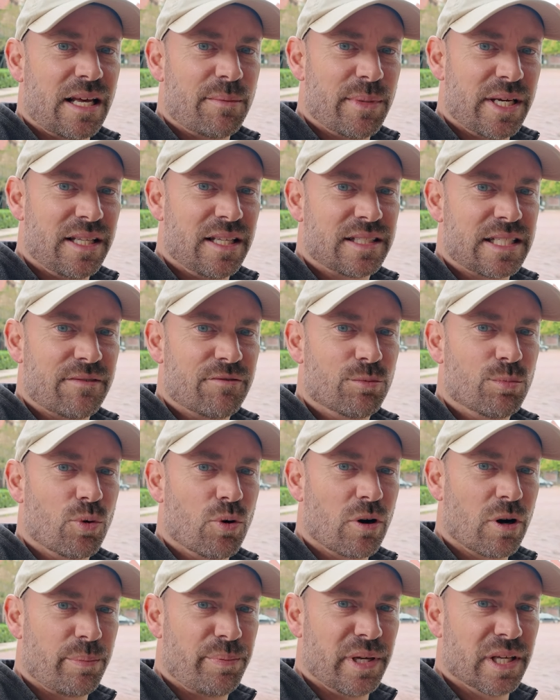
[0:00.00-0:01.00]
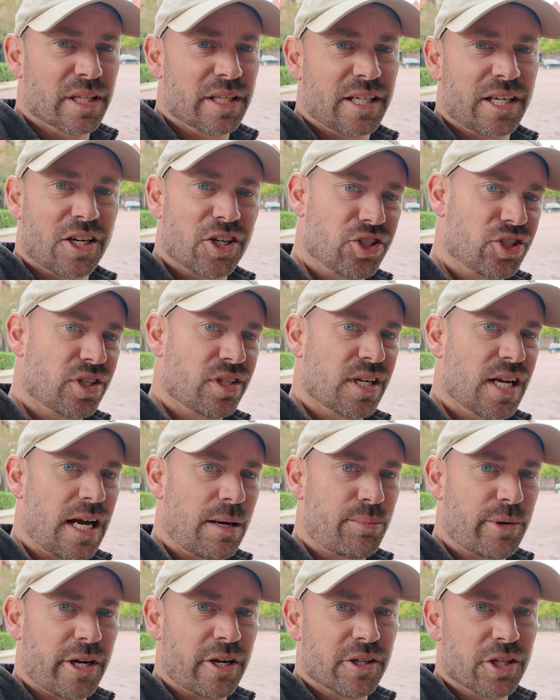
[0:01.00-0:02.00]
That made this even more appealing because you can
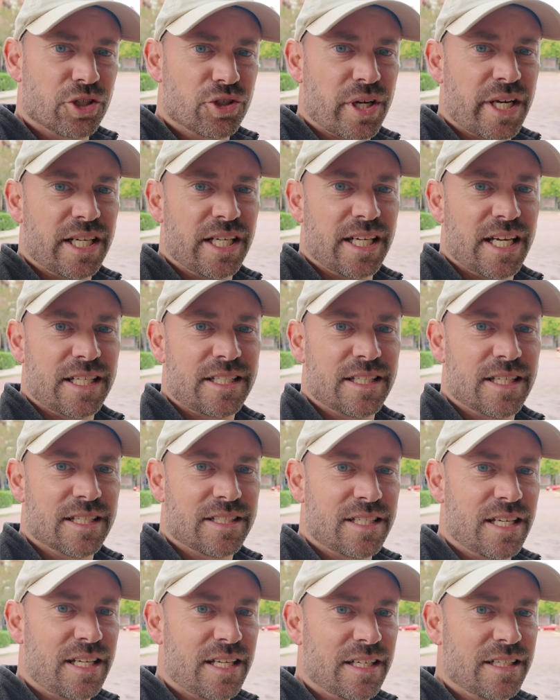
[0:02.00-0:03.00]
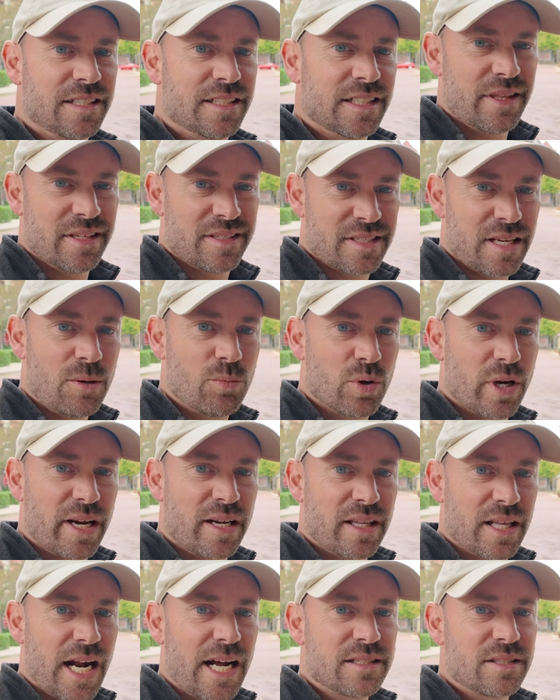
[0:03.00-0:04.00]
hop right on the train and get to the city. And the
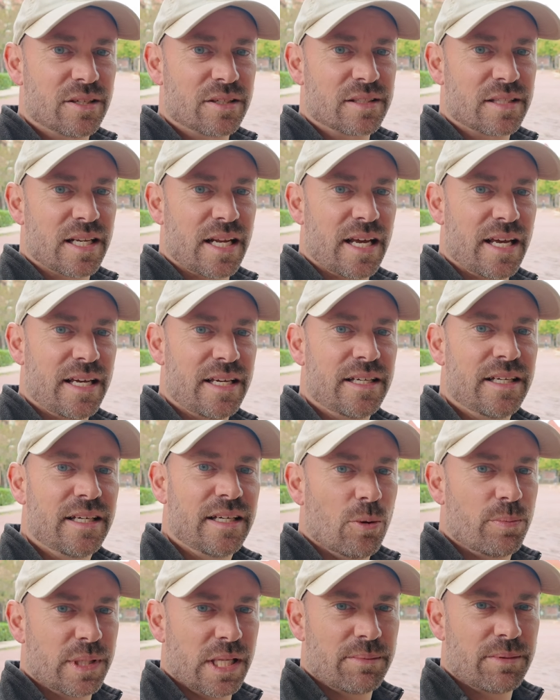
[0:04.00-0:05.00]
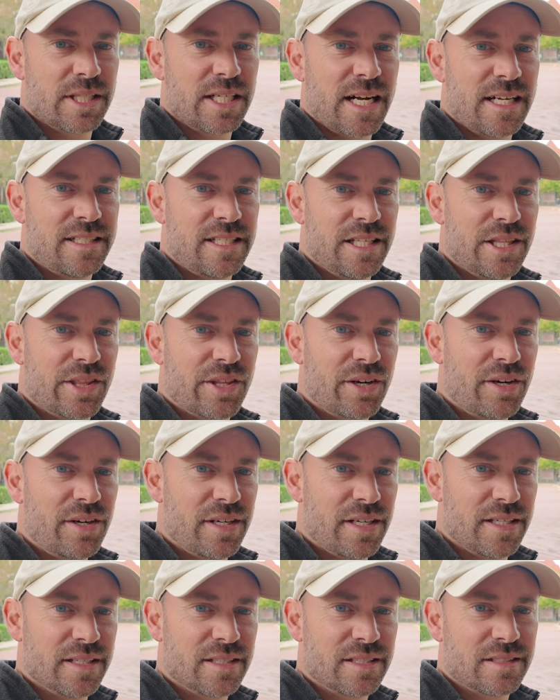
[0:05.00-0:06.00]
subway that I took today opened up in the
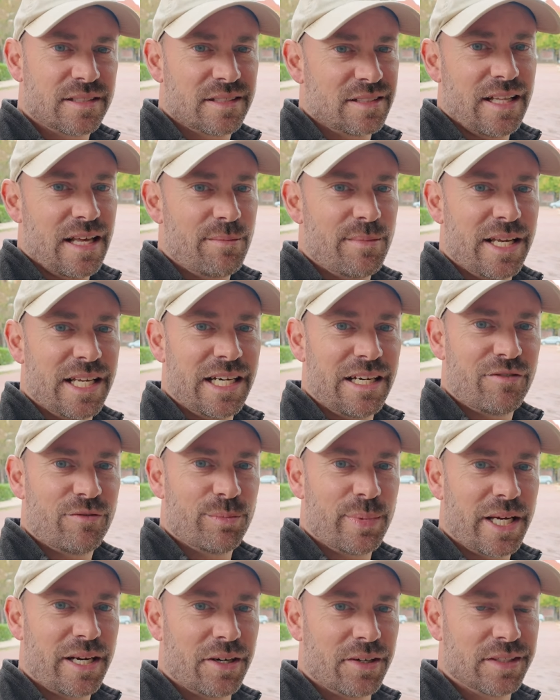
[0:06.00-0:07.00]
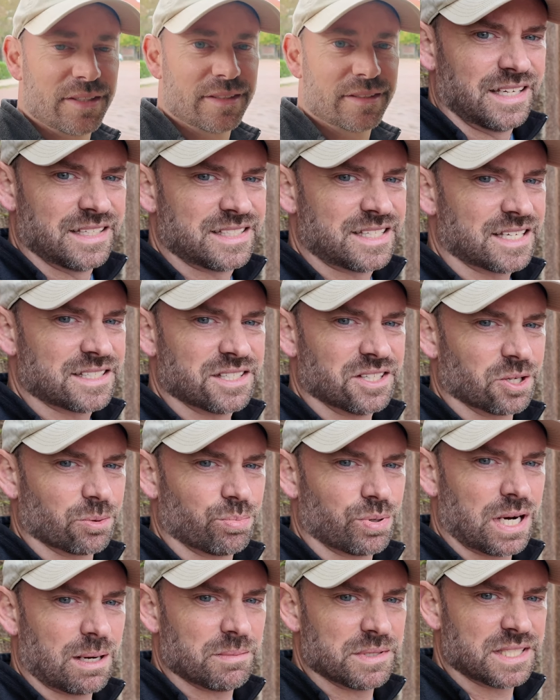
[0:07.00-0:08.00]
1930s. That made it even better. This doesn't look
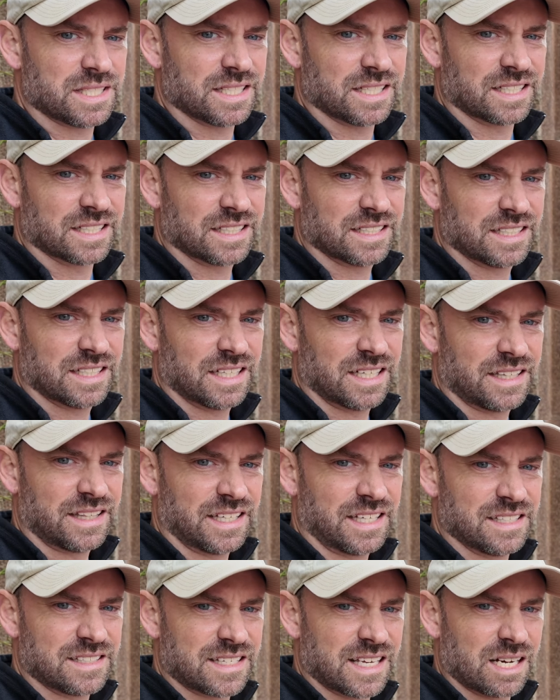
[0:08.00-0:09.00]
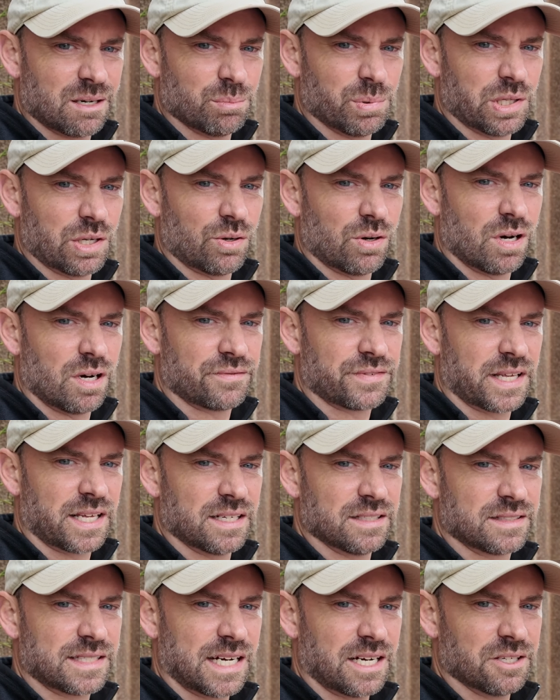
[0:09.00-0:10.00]
promising. I think he's got to blow off
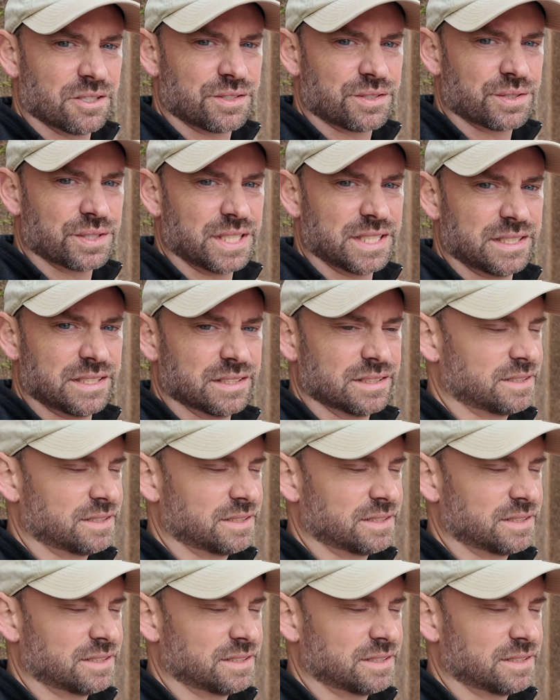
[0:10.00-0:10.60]
that entire street.